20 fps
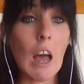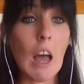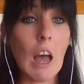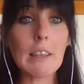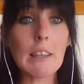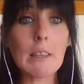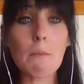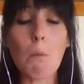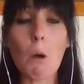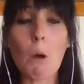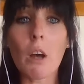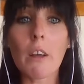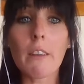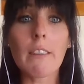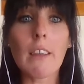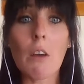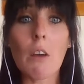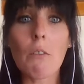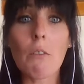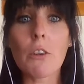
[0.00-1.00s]
Has a boss
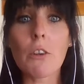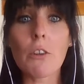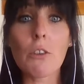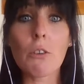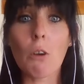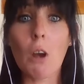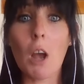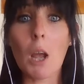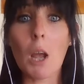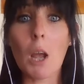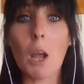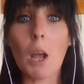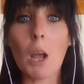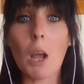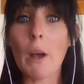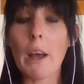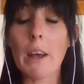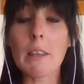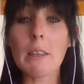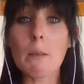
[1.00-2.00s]
ever described you
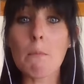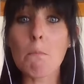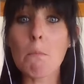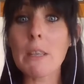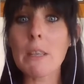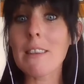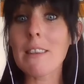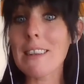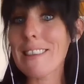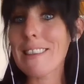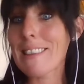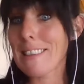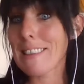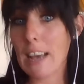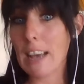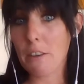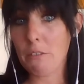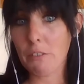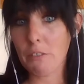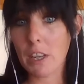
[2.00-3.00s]
as business
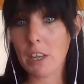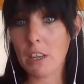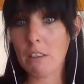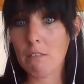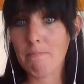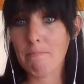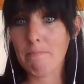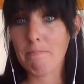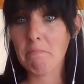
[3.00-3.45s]
savvy?